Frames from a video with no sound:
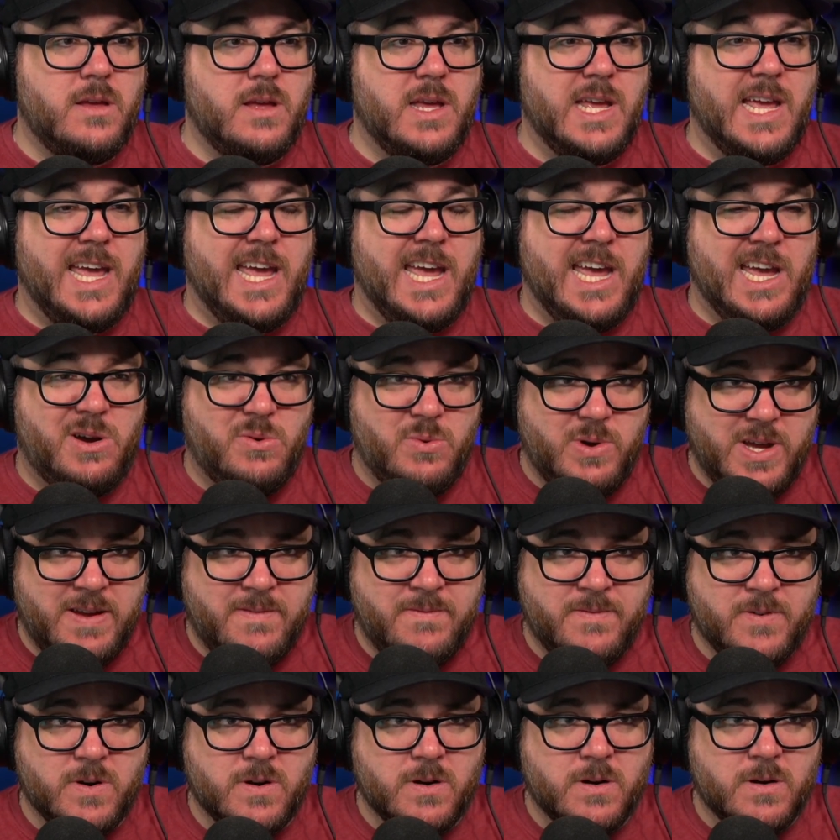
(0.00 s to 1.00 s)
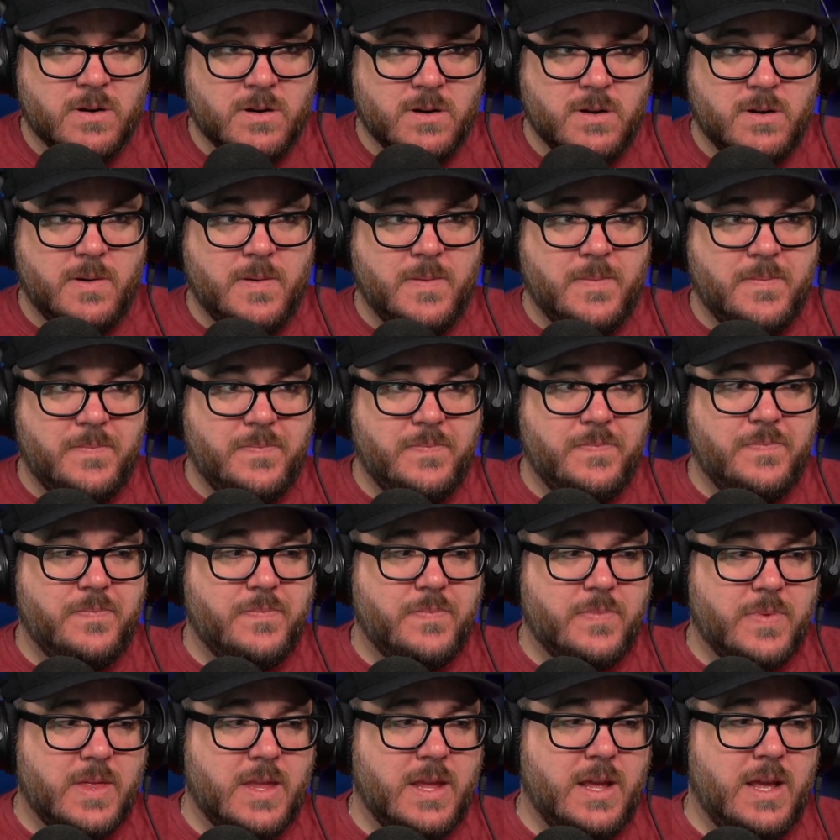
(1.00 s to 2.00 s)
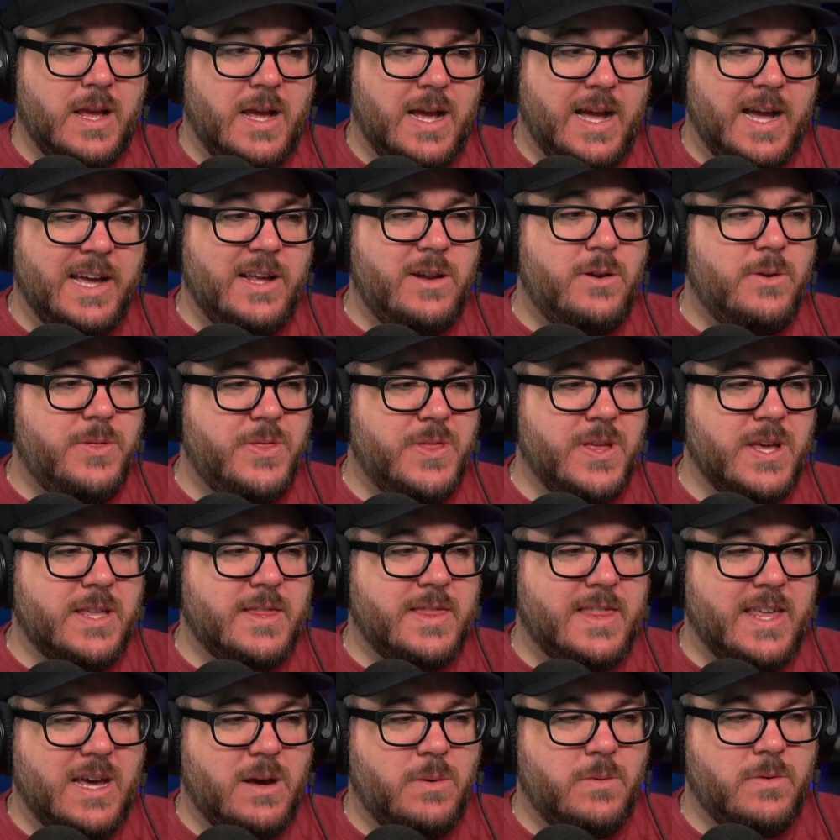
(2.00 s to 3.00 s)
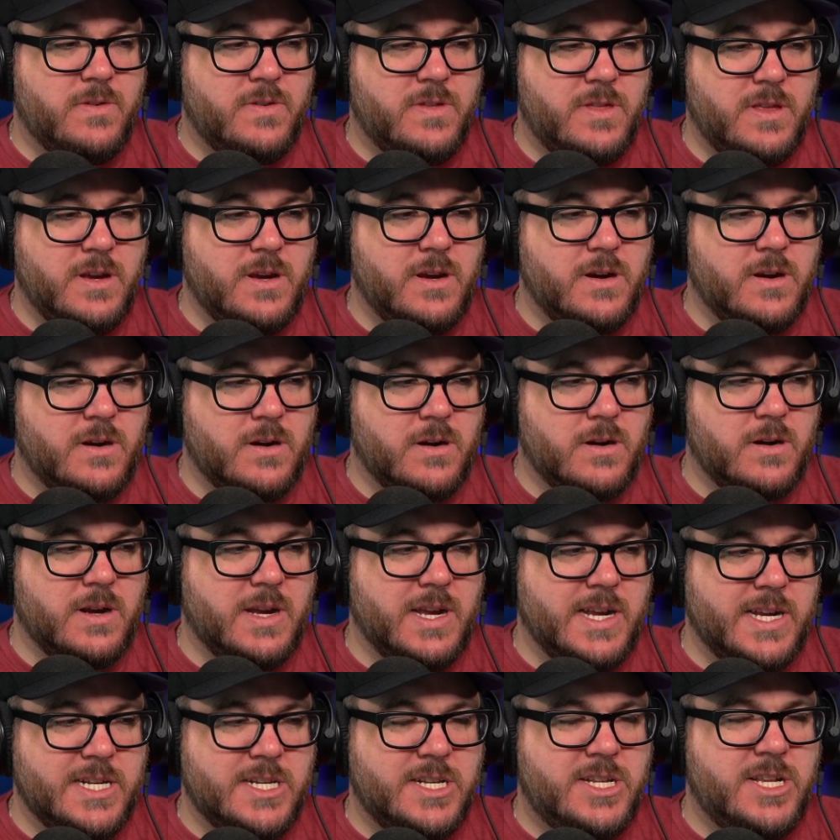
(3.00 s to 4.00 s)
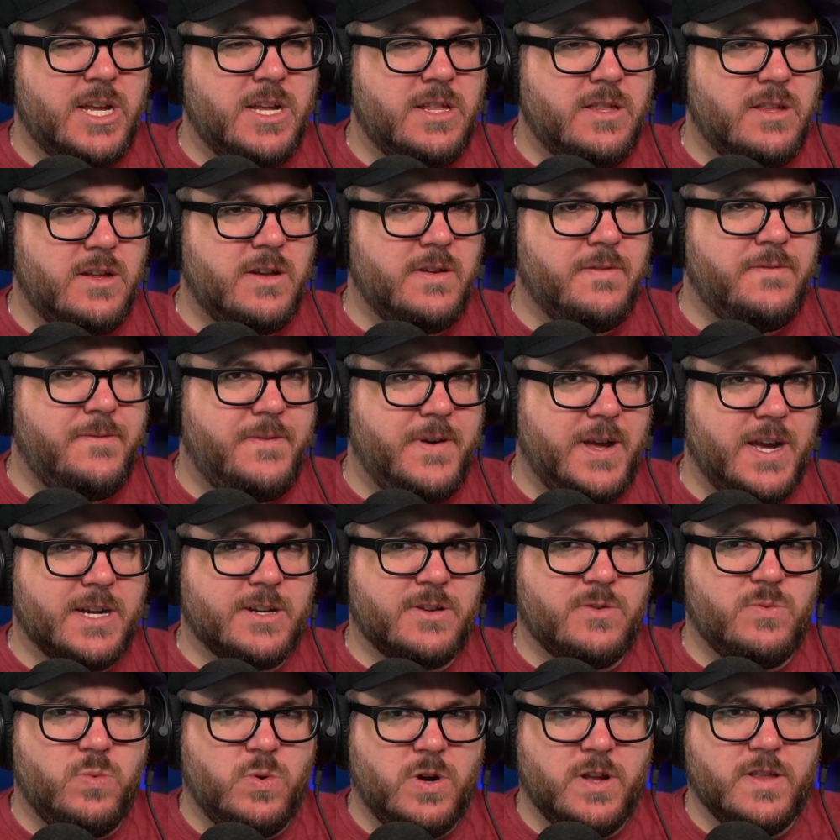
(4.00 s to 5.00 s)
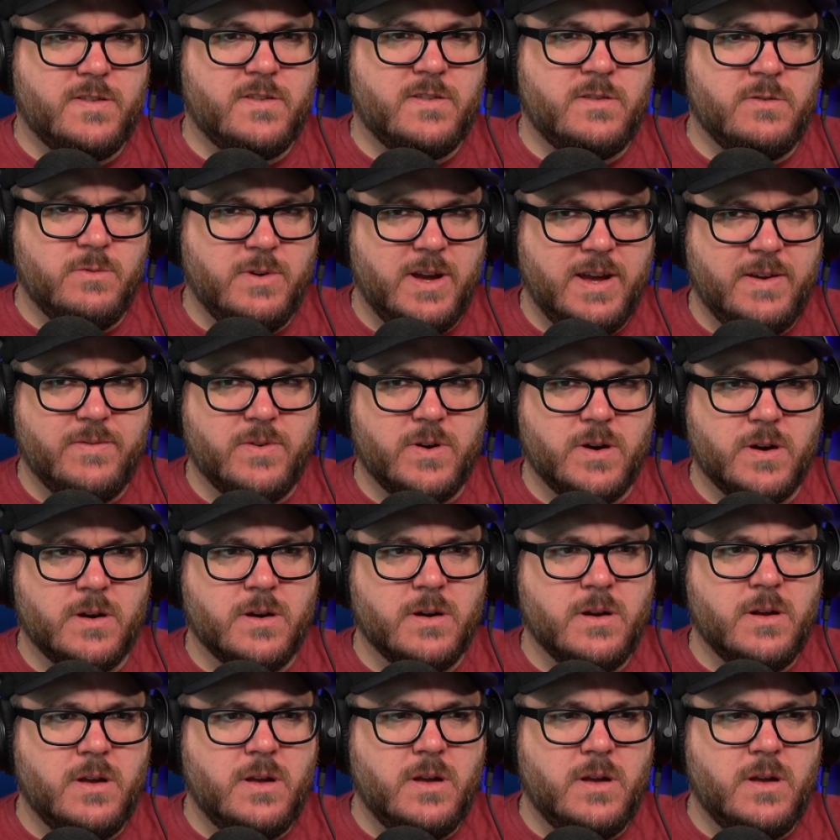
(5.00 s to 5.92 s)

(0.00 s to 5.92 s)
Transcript: However, I don't think that was their intended effect whatsoever.